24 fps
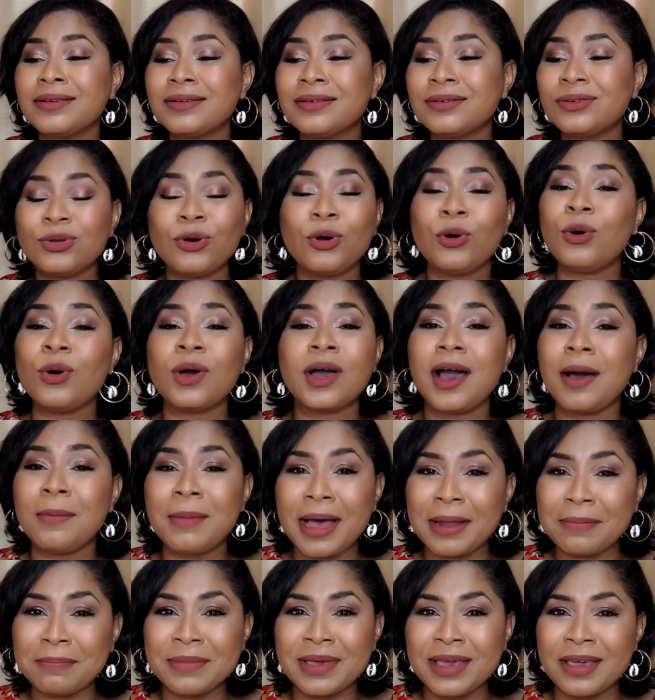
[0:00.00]
Don't come
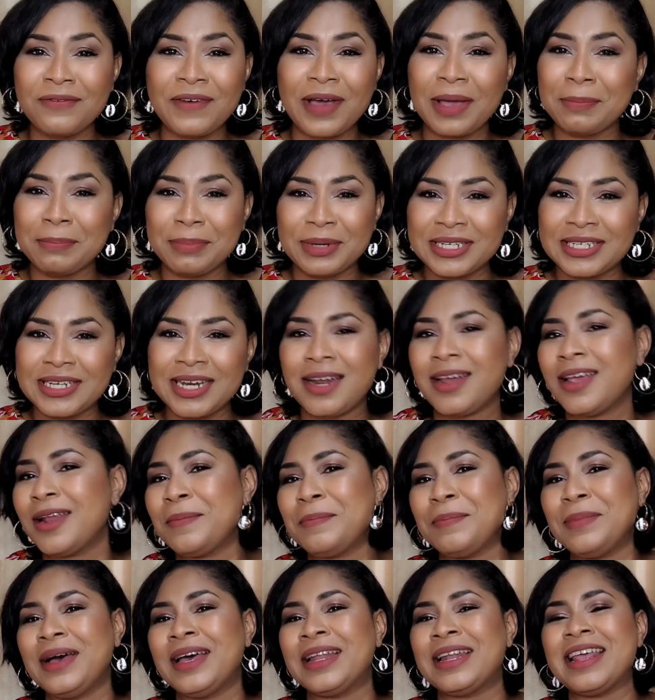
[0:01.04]
at me if I butcher
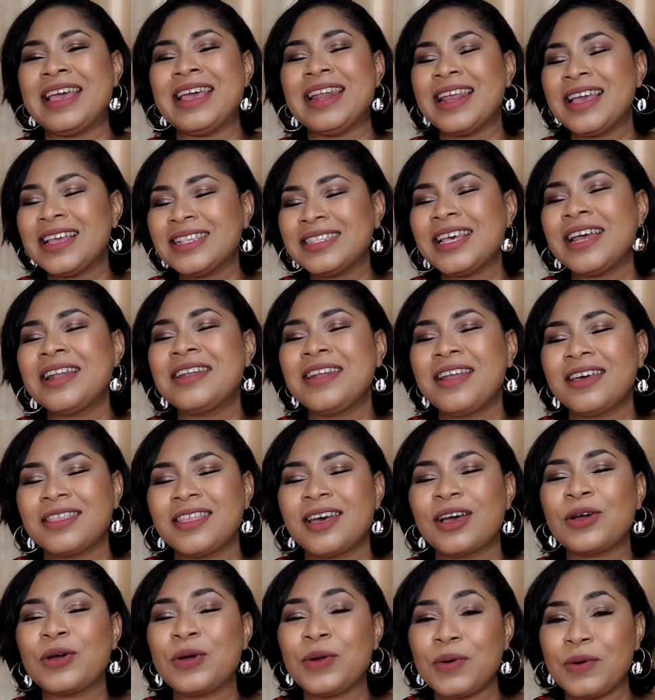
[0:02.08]
it, but it is another
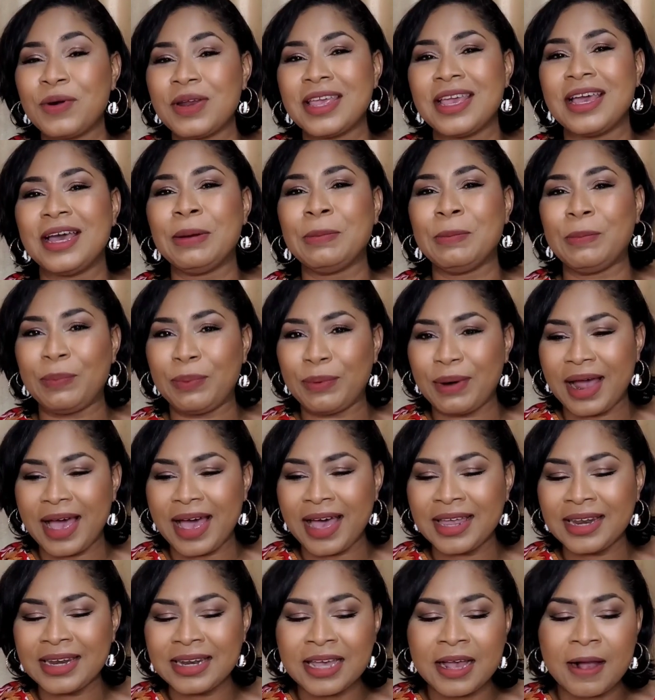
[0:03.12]
Korean
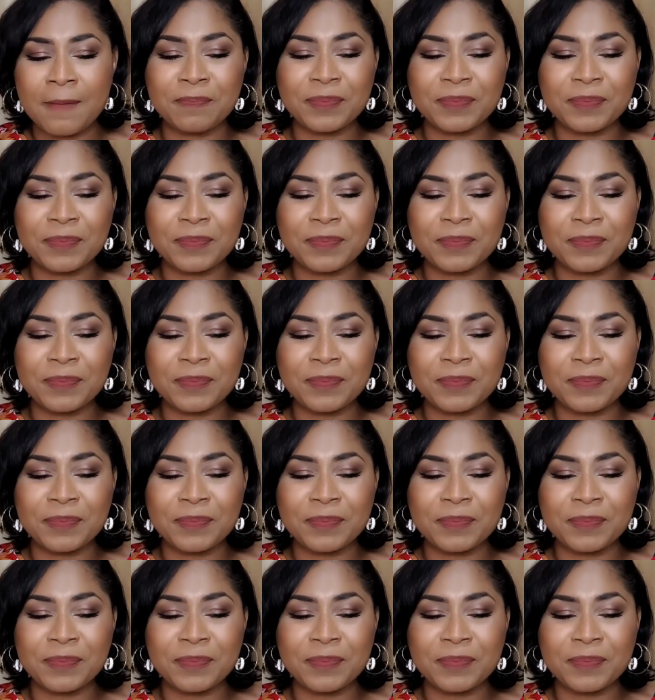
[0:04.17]
brand.